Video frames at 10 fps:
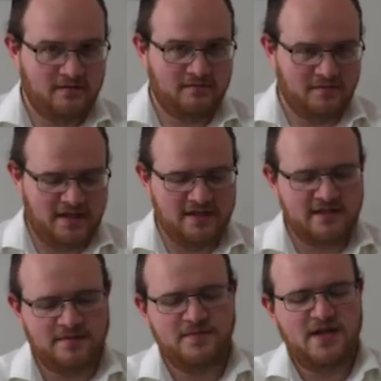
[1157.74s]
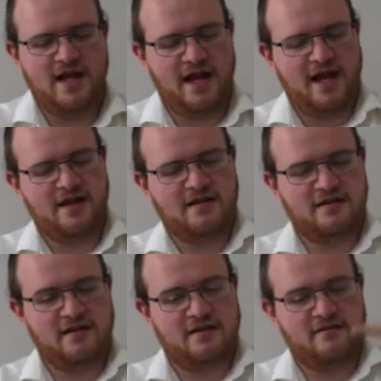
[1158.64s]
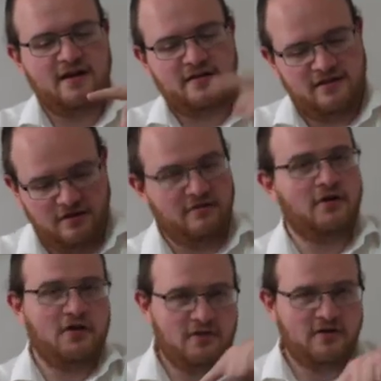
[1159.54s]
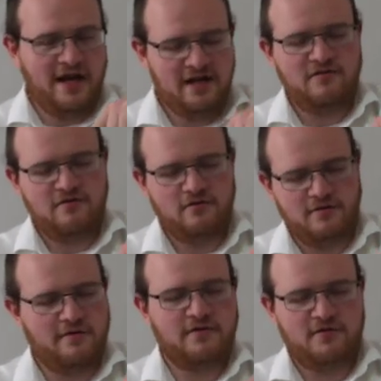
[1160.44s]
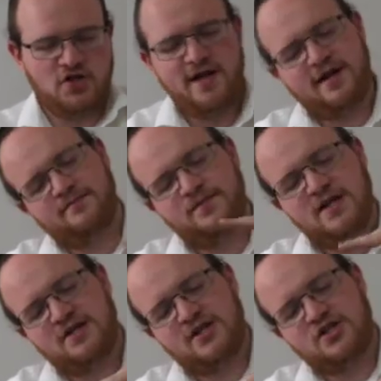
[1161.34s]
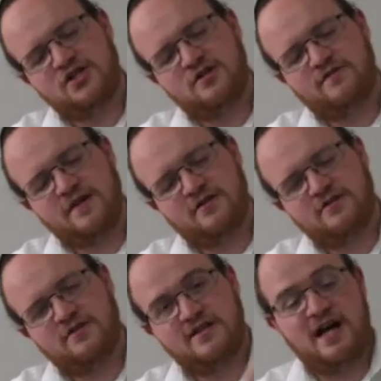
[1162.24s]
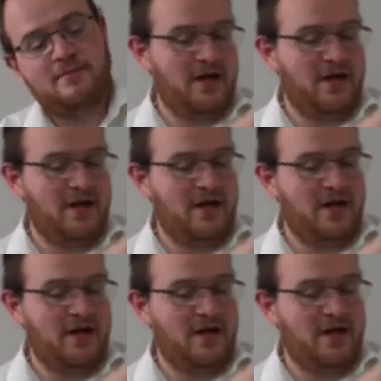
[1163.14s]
this, and the other end of the chain touches their finger to the top.